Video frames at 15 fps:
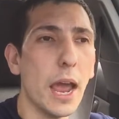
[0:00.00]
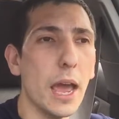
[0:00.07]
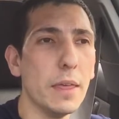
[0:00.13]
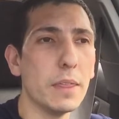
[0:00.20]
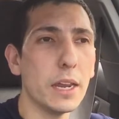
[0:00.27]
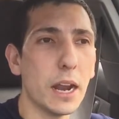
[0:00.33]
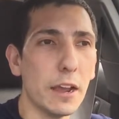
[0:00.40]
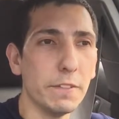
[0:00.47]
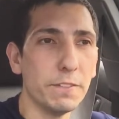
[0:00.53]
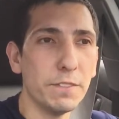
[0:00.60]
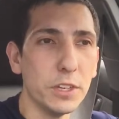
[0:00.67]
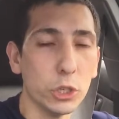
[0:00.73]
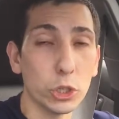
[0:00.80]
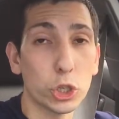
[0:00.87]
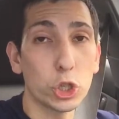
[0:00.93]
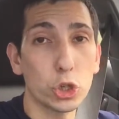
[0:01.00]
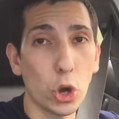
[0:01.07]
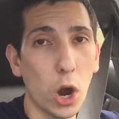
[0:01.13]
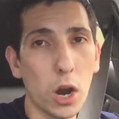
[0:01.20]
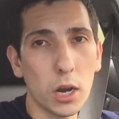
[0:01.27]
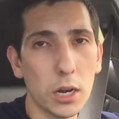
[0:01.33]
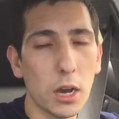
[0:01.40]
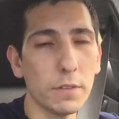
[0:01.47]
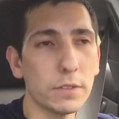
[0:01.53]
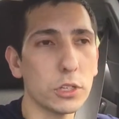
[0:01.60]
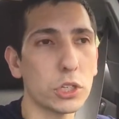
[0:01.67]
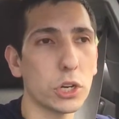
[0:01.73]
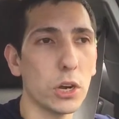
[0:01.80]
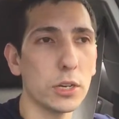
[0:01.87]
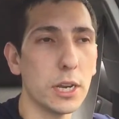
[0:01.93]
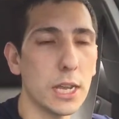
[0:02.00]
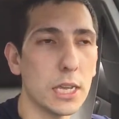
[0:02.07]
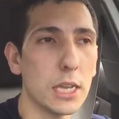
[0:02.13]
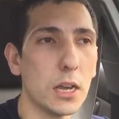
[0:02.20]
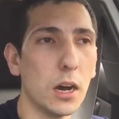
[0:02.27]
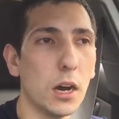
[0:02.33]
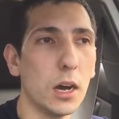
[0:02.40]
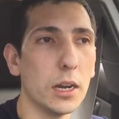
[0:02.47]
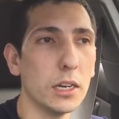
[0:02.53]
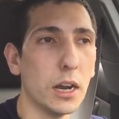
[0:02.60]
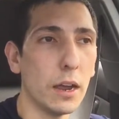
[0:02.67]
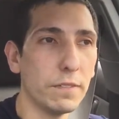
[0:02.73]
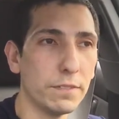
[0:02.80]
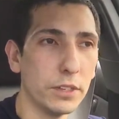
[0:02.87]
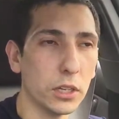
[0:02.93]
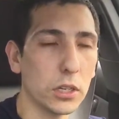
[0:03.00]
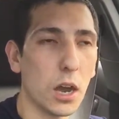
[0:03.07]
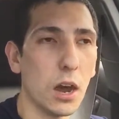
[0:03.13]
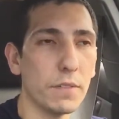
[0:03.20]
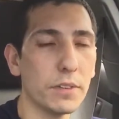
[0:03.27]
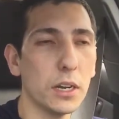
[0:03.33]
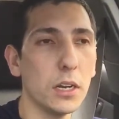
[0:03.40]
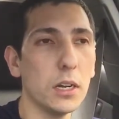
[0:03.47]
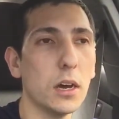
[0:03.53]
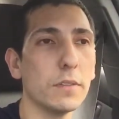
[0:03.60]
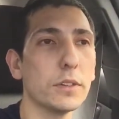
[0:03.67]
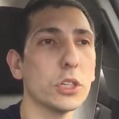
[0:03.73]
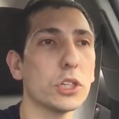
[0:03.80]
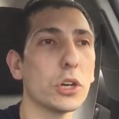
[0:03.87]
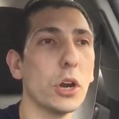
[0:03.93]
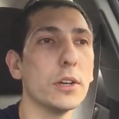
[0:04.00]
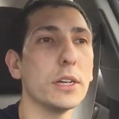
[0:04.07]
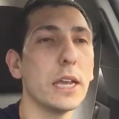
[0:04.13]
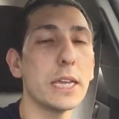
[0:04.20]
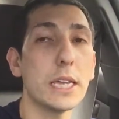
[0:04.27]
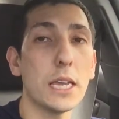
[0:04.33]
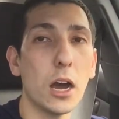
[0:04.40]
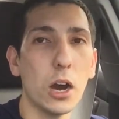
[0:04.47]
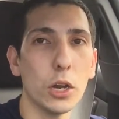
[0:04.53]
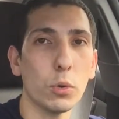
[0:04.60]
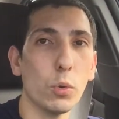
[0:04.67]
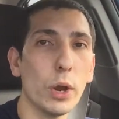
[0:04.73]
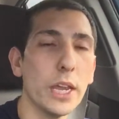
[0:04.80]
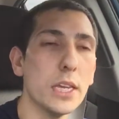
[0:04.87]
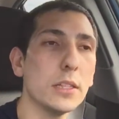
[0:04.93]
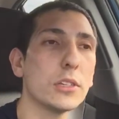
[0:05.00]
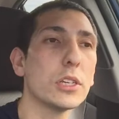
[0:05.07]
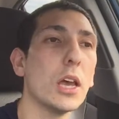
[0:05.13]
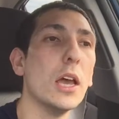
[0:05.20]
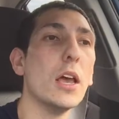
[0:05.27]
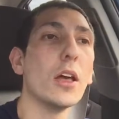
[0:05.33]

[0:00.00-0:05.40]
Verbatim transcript: and then I feel strong enough to start taking on and I feel confident enough to start taking on weights,